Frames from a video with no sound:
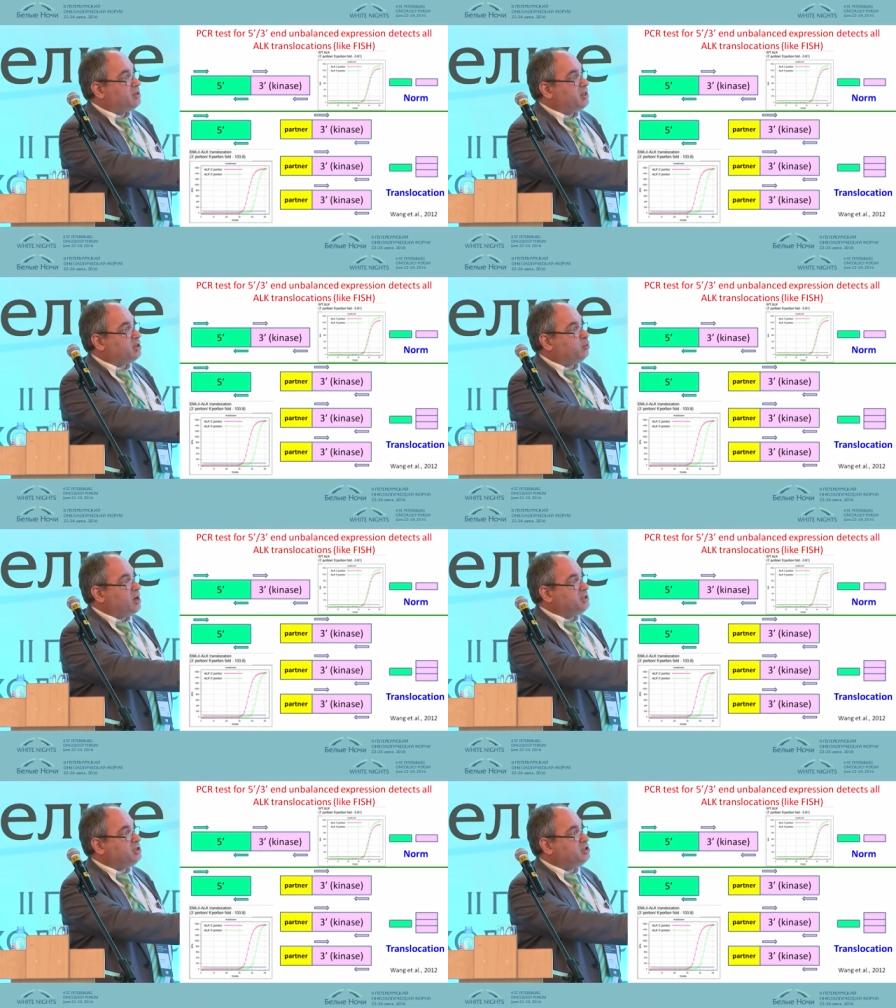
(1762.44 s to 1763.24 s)
the
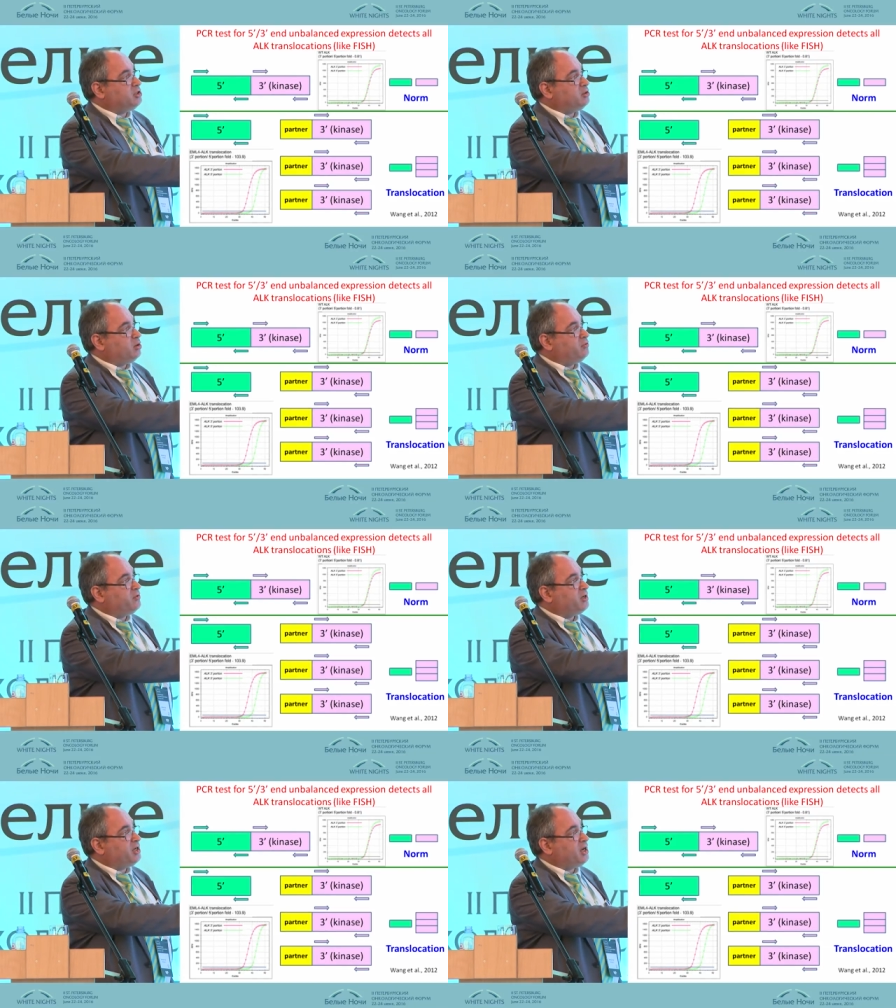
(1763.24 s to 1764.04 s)
quantity of
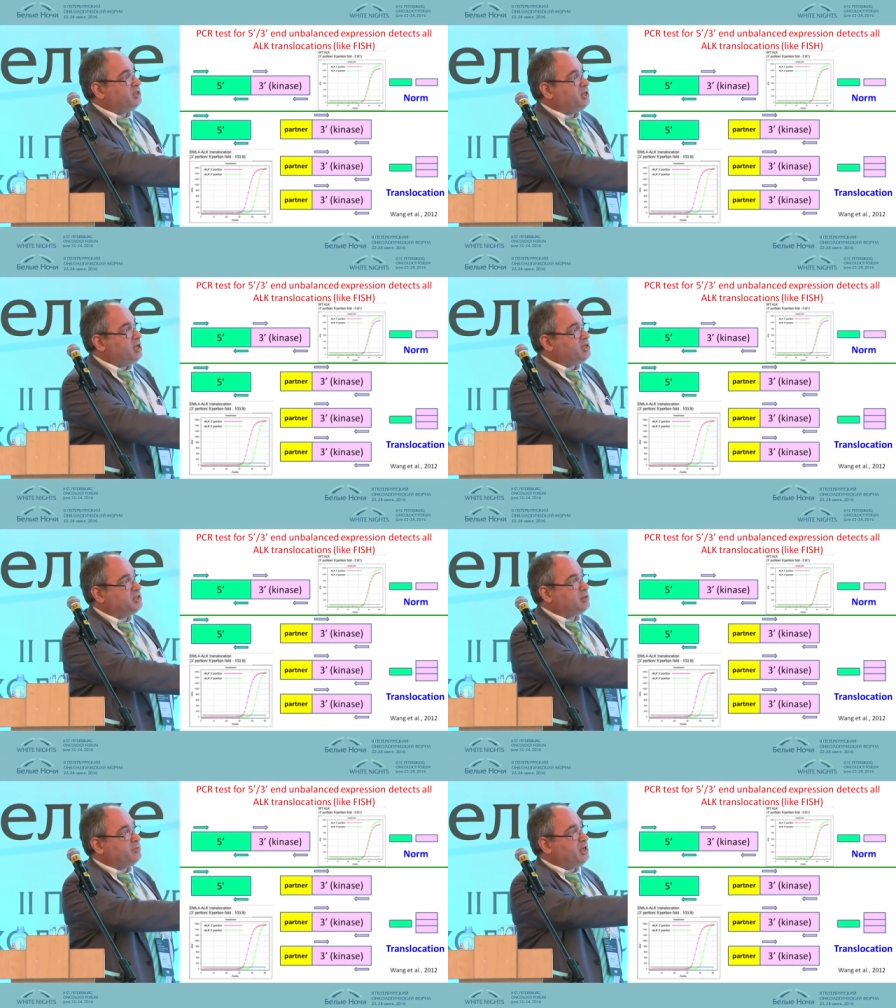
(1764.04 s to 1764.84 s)
kinase
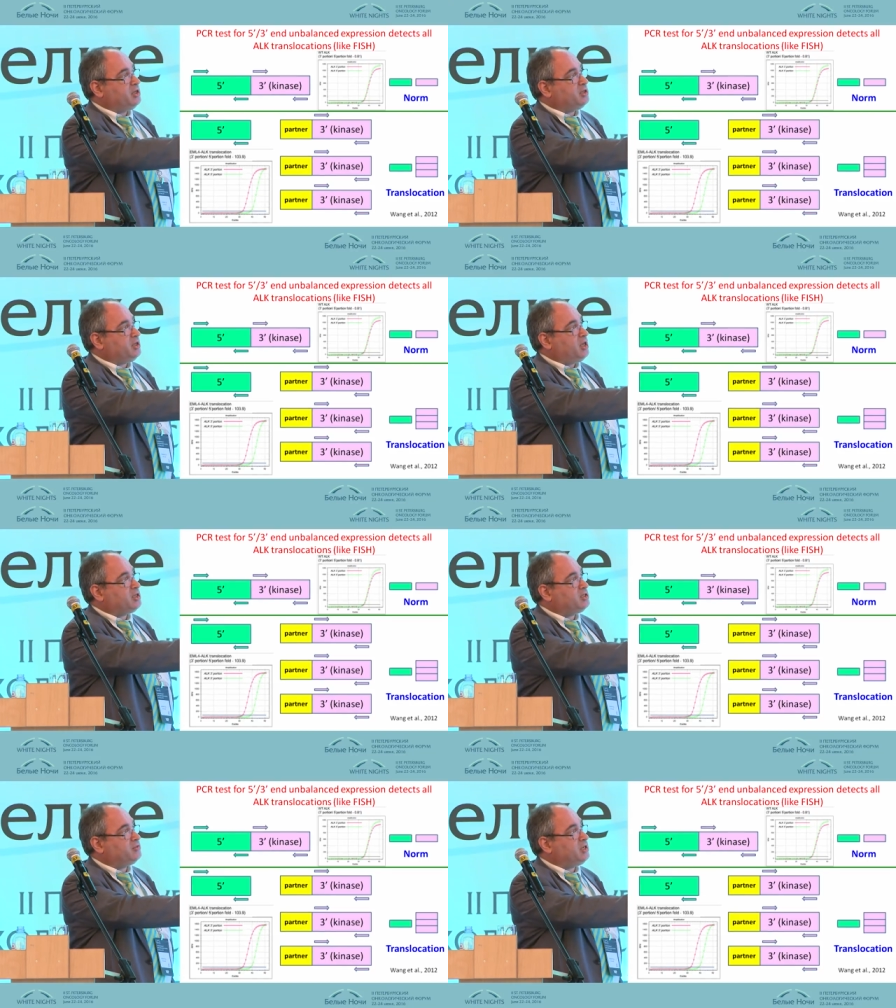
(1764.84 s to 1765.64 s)
domain,
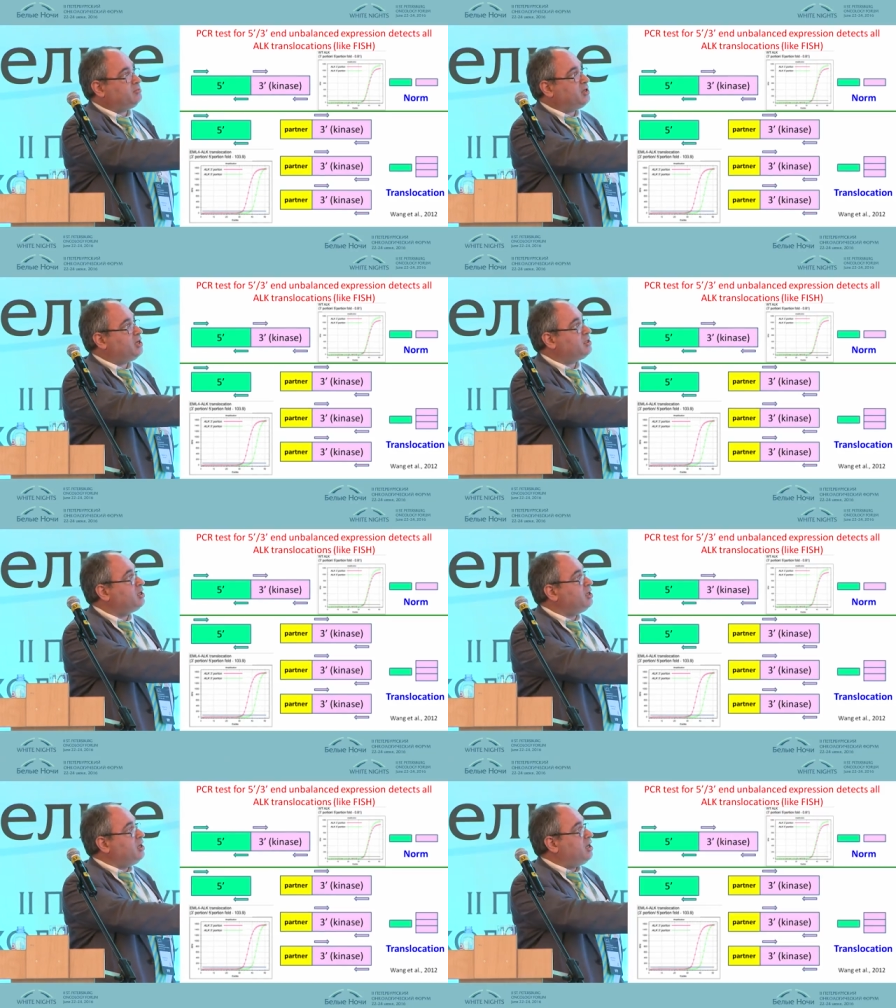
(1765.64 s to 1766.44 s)
active domain,
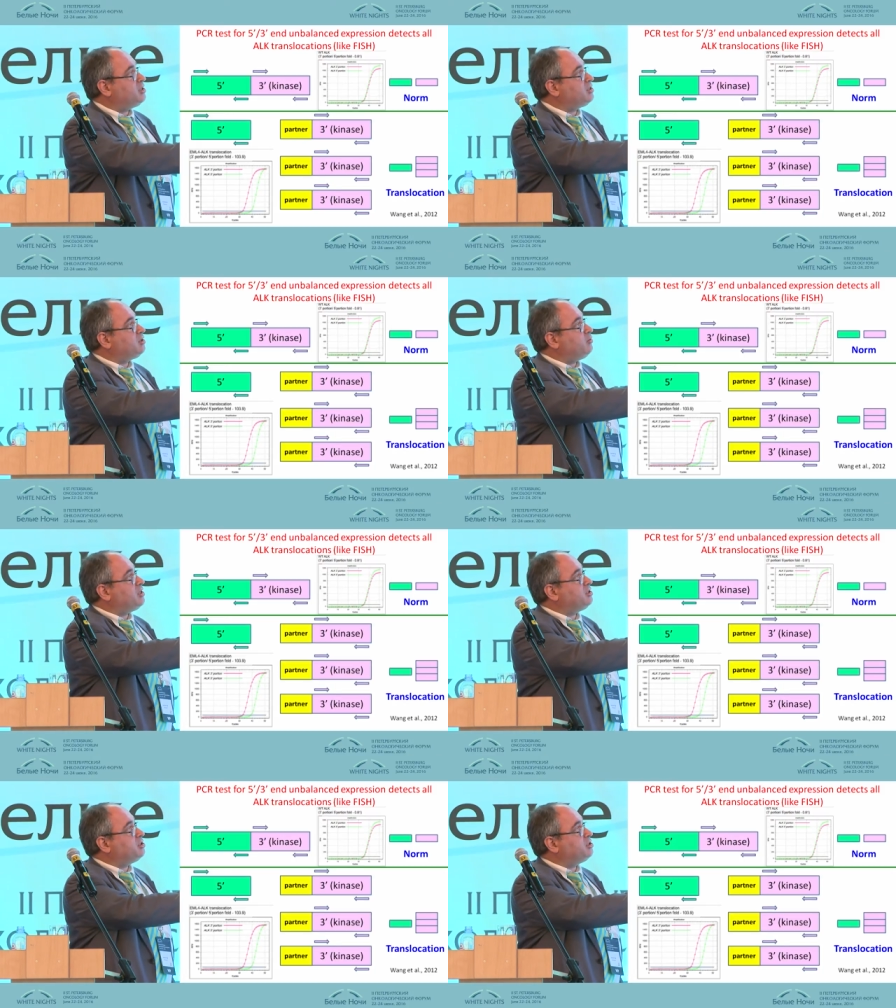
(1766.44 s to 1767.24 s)
and the
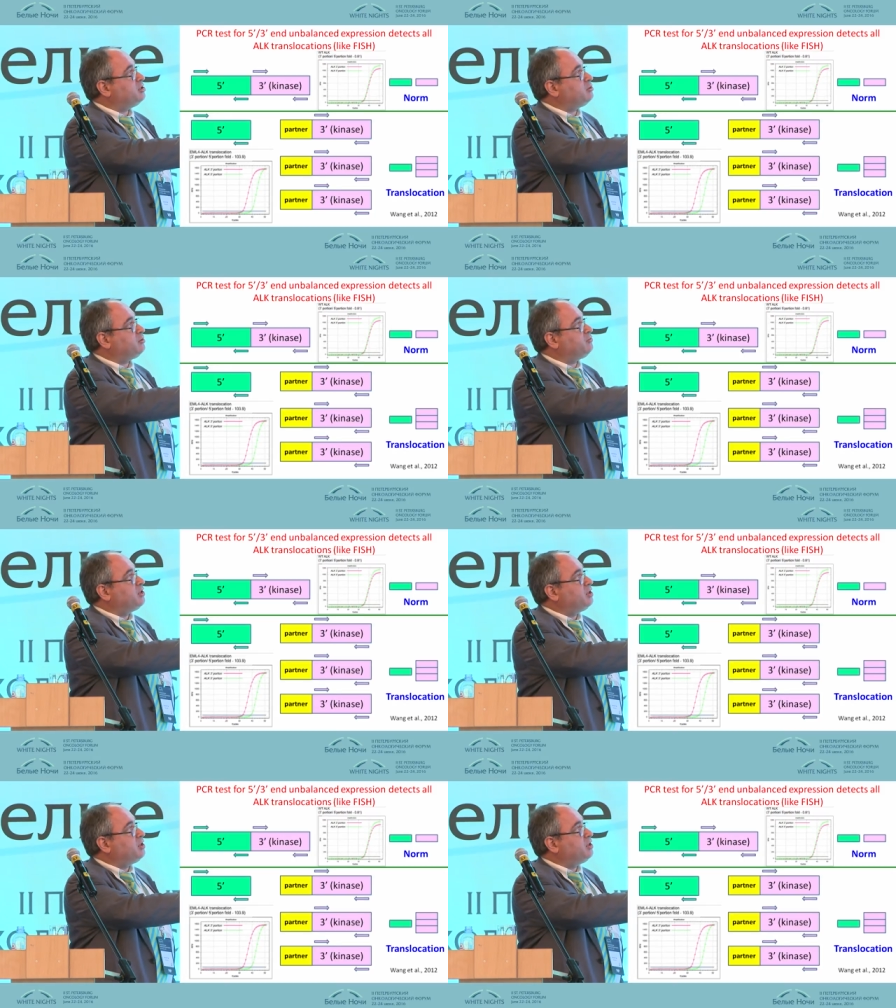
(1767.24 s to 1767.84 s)
quantity of